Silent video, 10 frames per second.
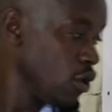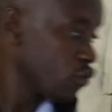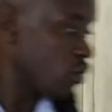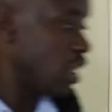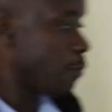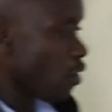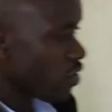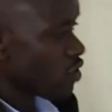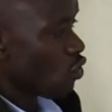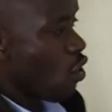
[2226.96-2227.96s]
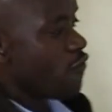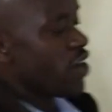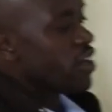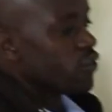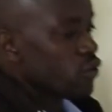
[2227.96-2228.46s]
So the process of
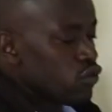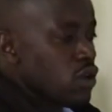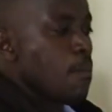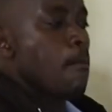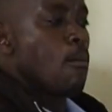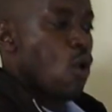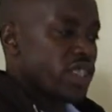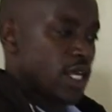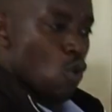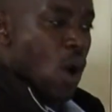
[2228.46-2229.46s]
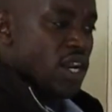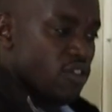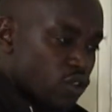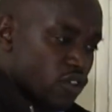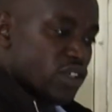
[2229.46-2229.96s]
executing more than one
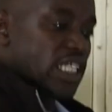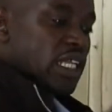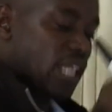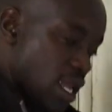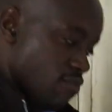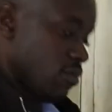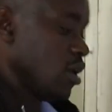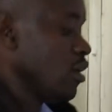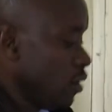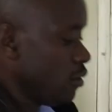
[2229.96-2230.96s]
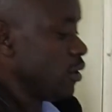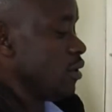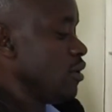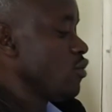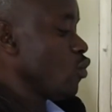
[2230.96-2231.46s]
instruction at a time
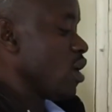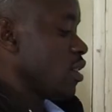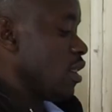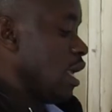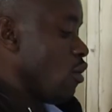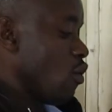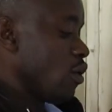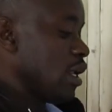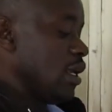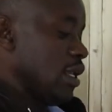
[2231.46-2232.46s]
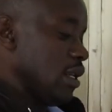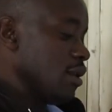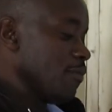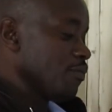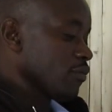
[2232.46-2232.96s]
is what they call
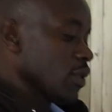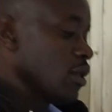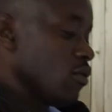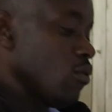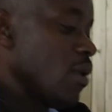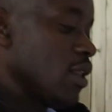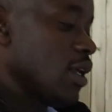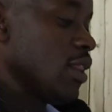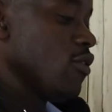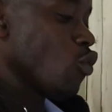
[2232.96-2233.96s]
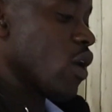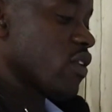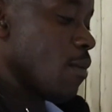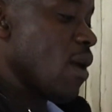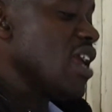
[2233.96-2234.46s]
in, you might get this word
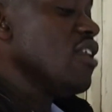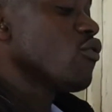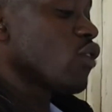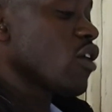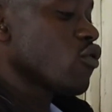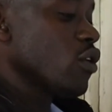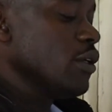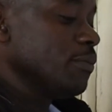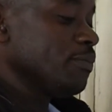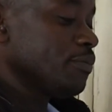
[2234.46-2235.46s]
somewhere, instruction